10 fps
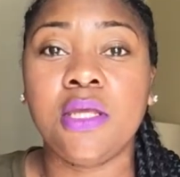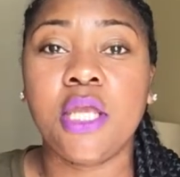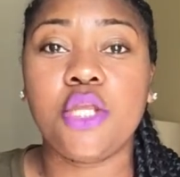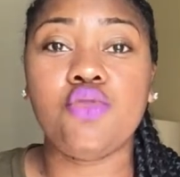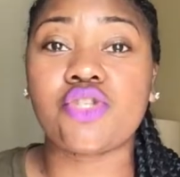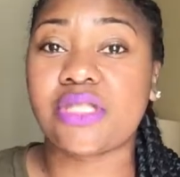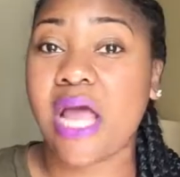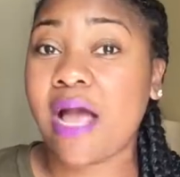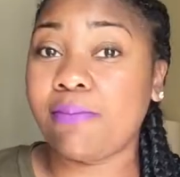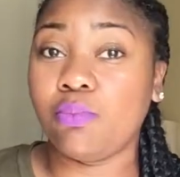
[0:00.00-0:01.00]
and you
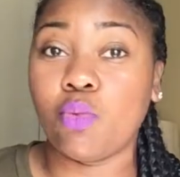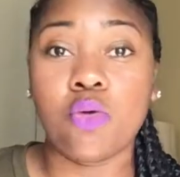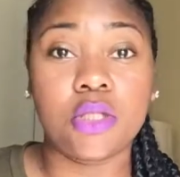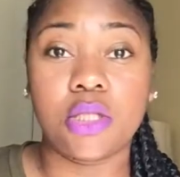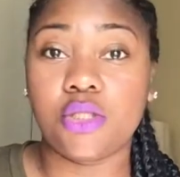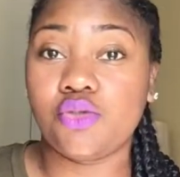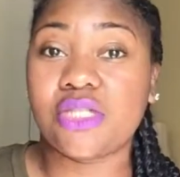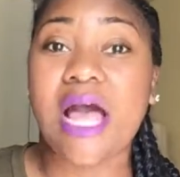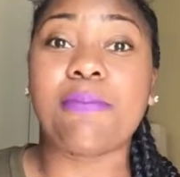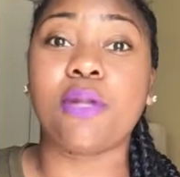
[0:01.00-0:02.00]
stop
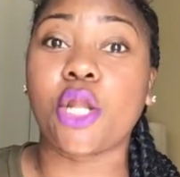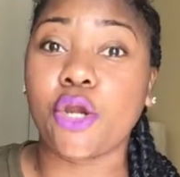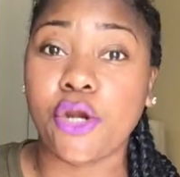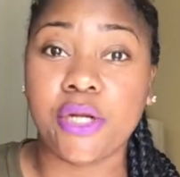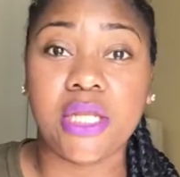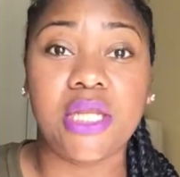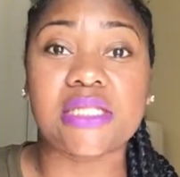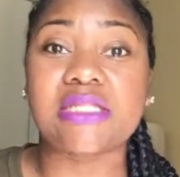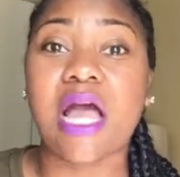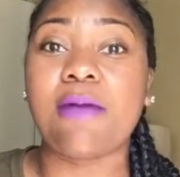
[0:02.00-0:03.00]
learning
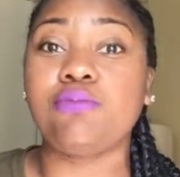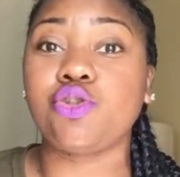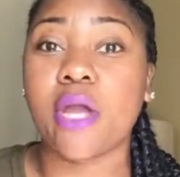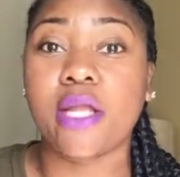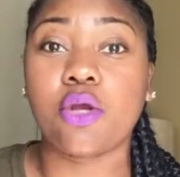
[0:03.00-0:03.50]
and stop trying